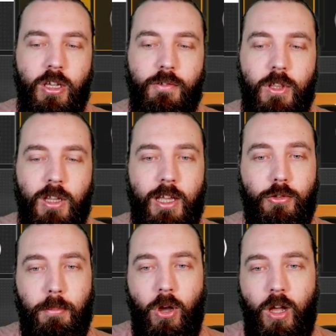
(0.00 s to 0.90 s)
For the
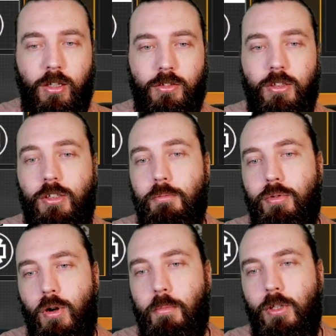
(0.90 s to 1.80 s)
last part, you
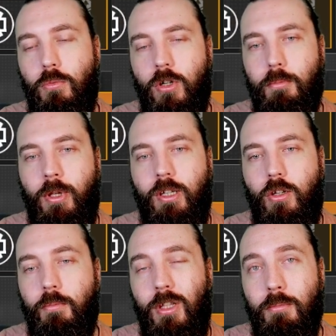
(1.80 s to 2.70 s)
probably want to pick
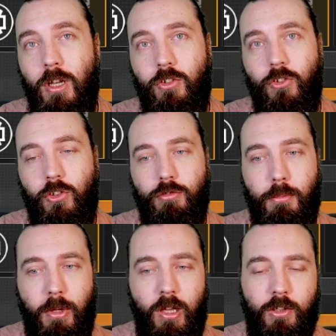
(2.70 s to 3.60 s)
up the emergency
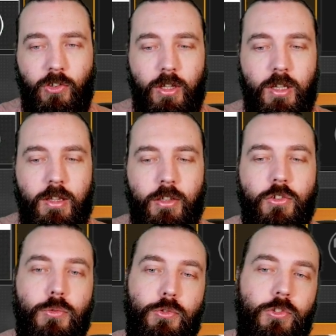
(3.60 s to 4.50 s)
repairs here. That
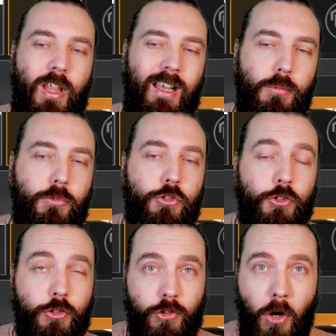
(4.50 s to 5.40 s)
will help
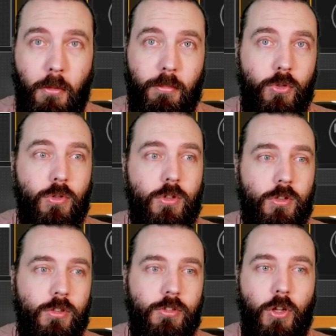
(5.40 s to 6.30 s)
stop
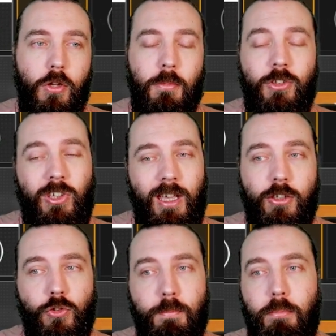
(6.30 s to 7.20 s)
your Nomas
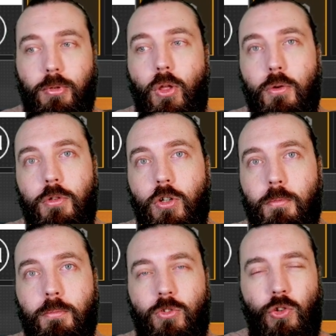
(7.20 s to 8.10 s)
getting just blown
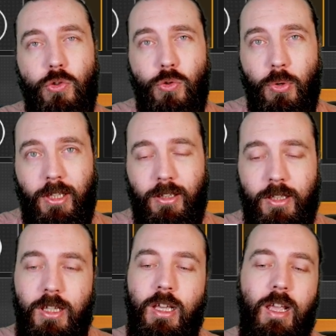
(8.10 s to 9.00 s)
up too
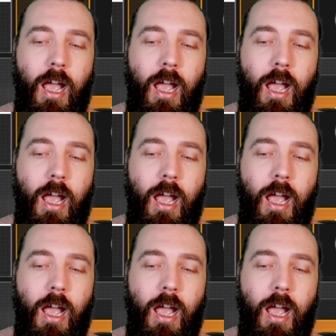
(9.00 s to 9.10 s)
quickly.